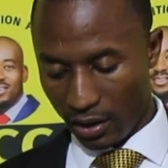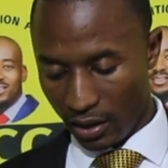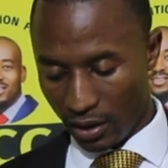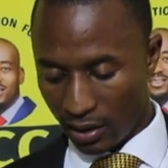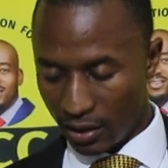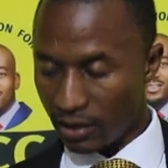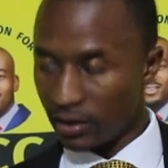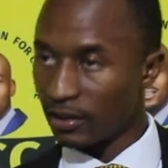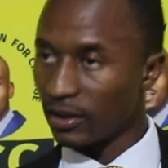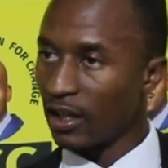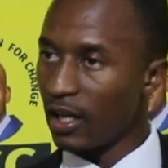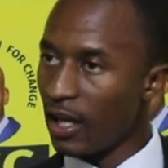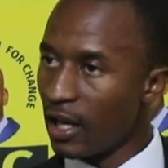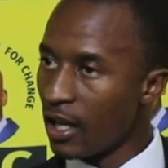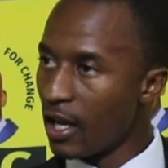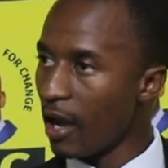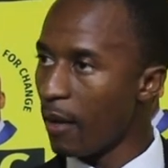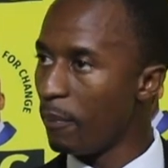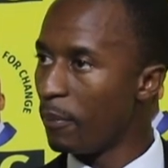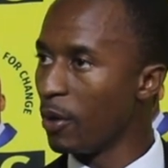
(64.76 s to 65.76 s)
it is
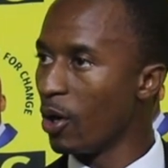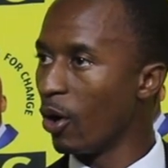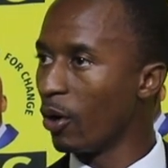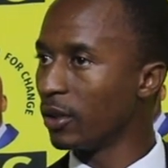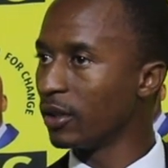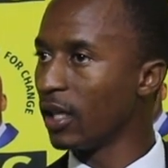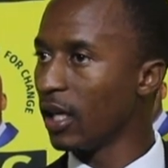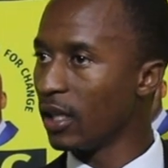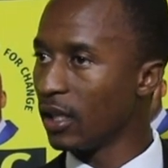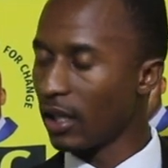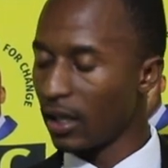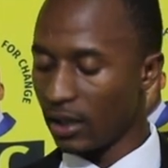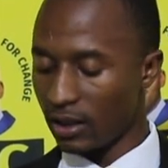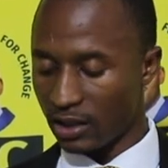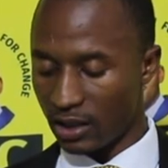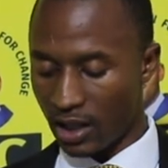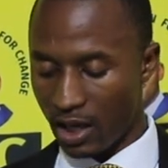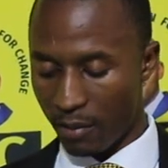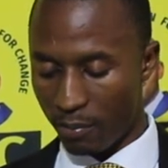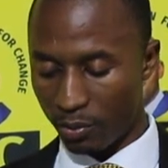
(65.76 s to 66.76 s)
clear beyond any
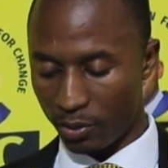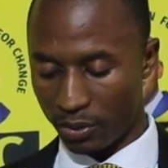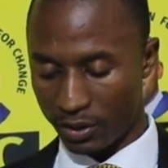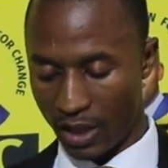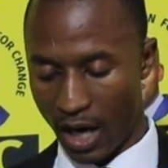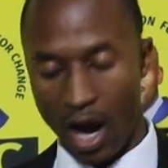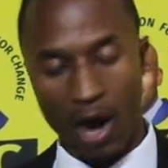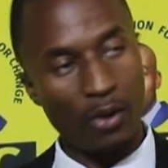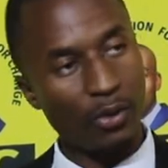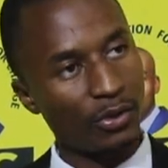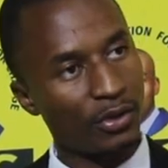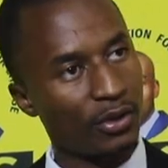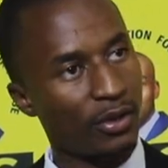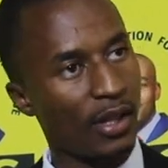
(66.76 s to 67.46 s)
reasonable doubt